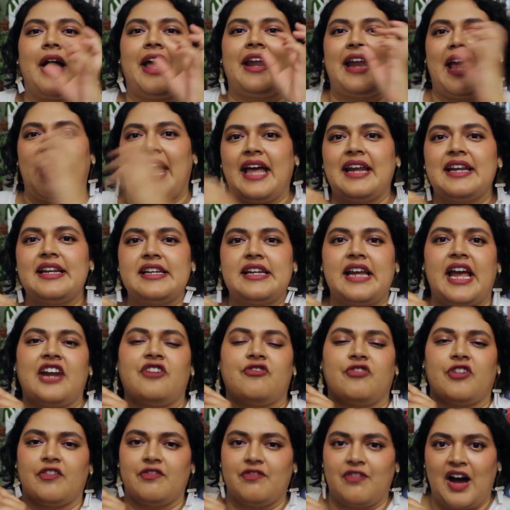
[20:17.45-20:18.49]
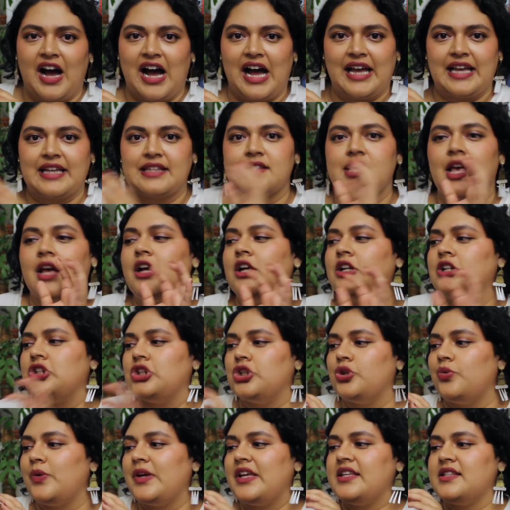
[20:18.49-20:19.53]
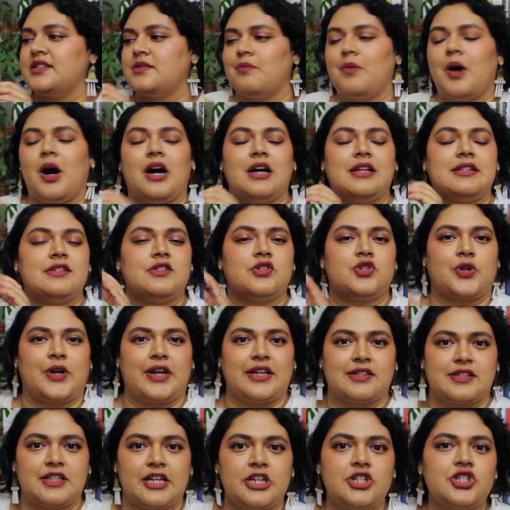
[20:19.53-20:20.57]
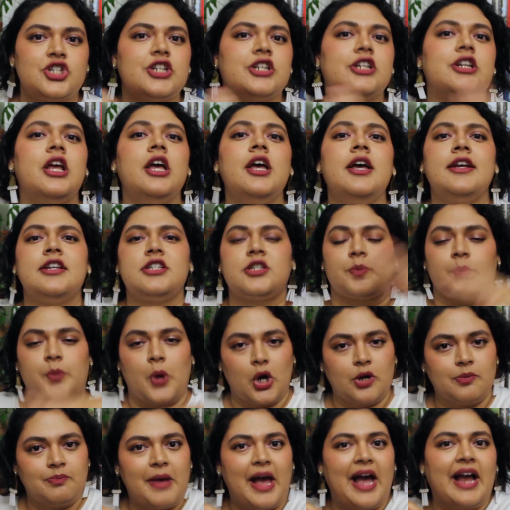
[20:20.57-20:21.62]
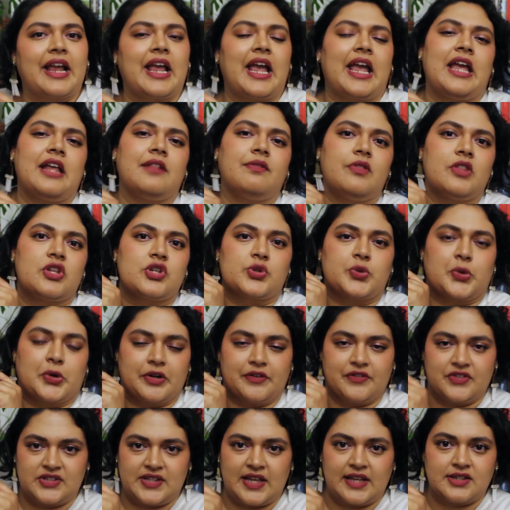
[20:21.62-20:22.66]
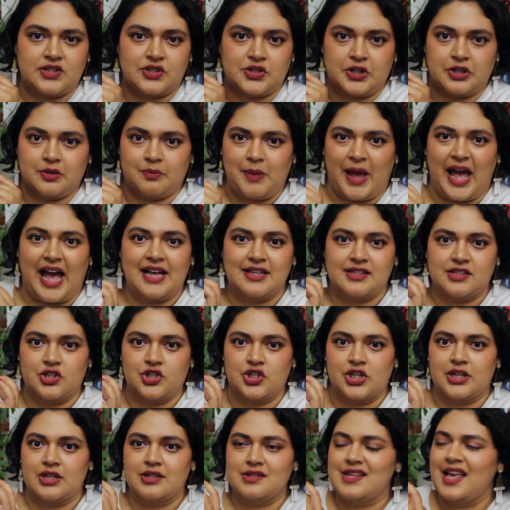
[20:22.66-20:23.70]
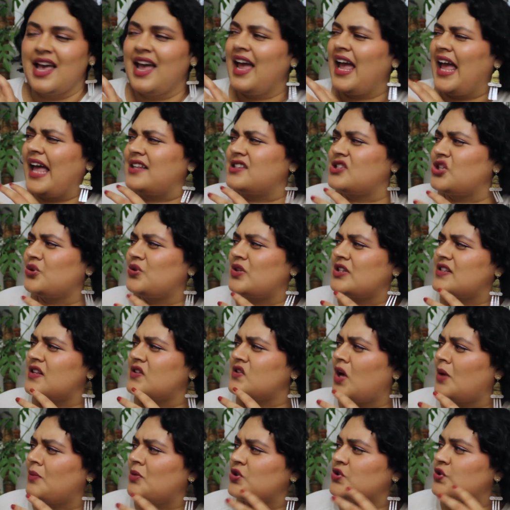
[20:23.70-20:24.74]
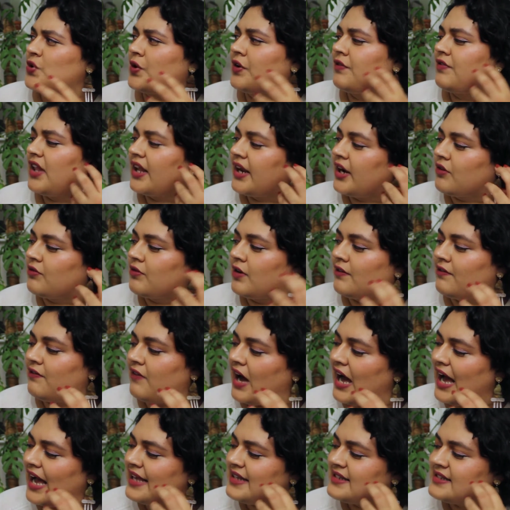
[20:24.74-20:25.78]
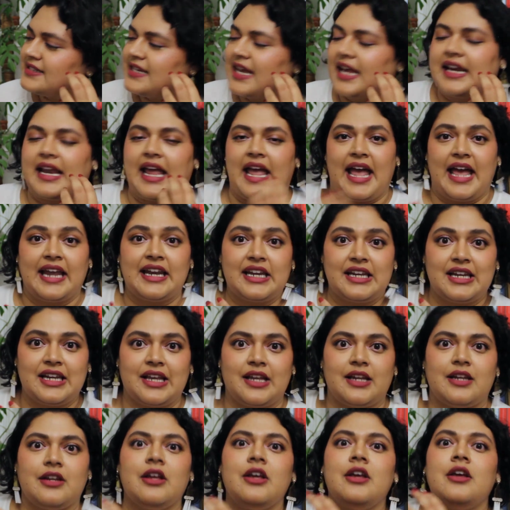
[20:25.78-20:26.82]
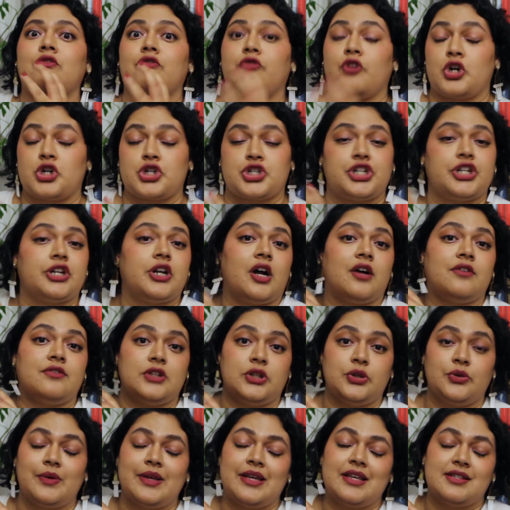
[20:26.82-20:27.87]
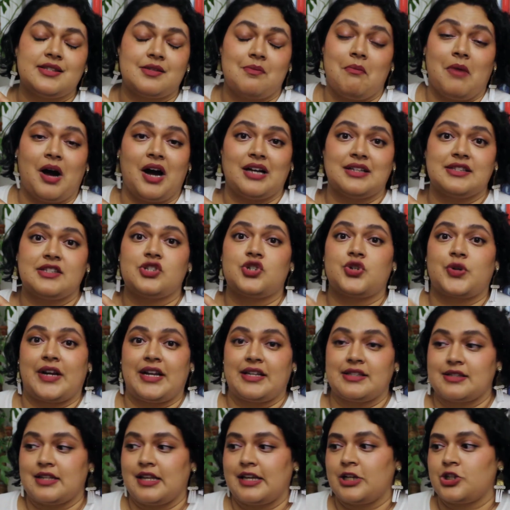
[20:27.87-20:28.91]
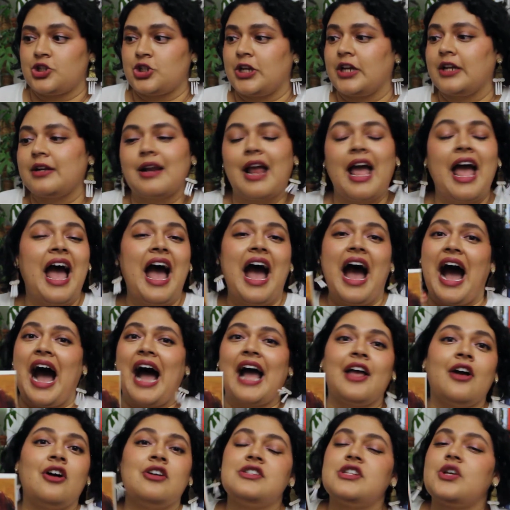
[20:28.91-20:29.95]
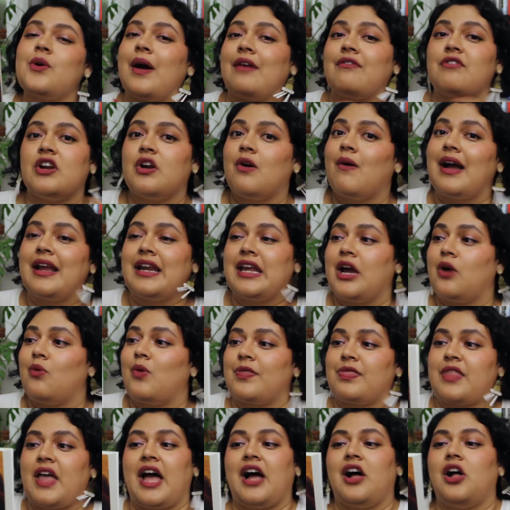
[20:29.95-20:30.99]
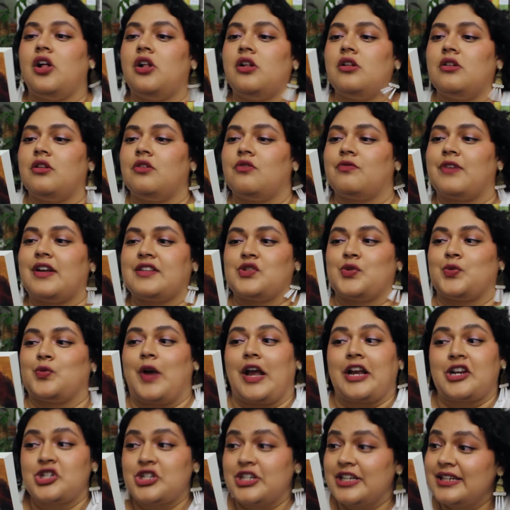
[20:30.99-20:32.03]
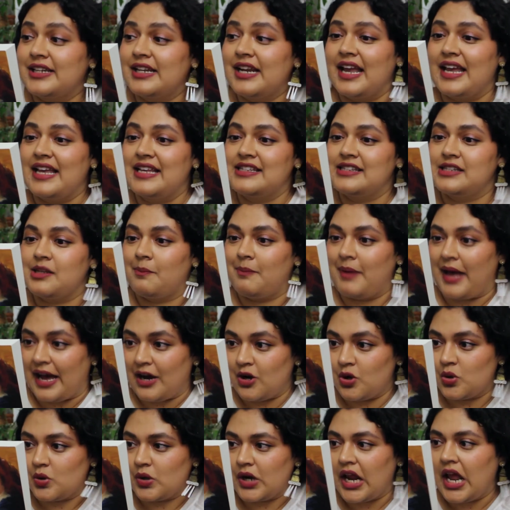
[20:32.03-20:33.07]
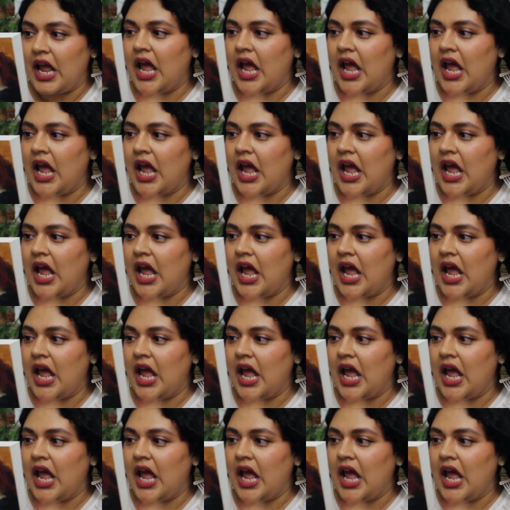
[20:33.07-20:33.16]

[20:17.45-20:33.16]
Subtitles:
and edit and revise Louise Maud's translation to put back in the sort of censored passages. And so this is almost sort of like a revised and edited version of Louise Maud's translation. I also have no idea what the hell Resurrection is about.